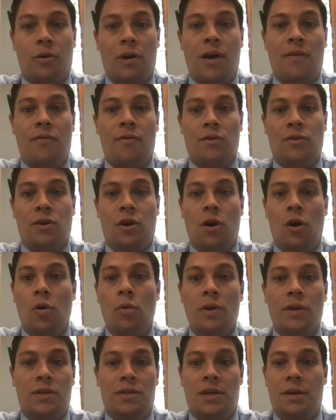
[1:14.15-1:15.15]
her efforts
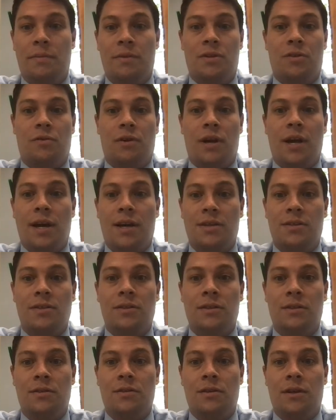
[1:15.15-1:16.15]
always demonstrate
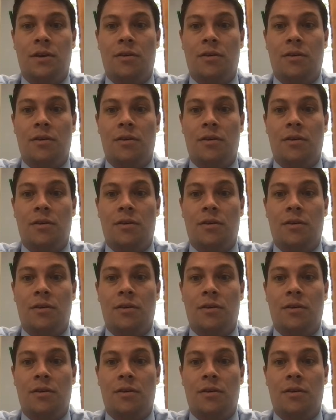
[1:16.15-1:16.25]
excellence,